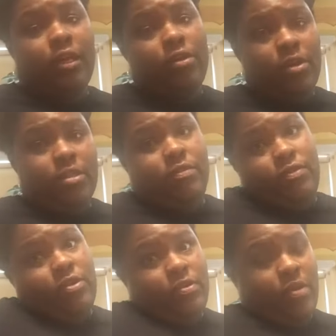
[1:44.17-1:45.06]
in order
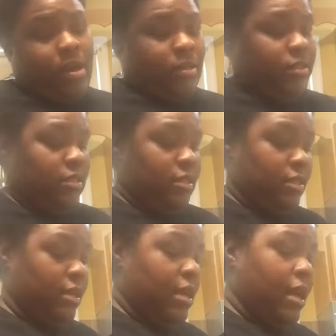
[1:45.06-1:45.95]
for you guys
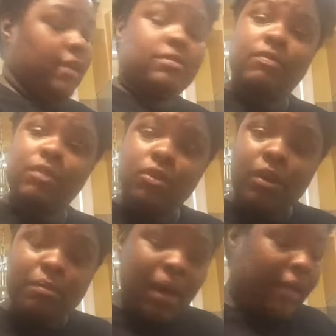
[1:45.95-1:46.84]
to have stuff that you
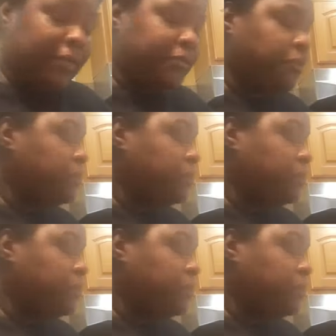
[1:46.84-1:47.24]
can buy.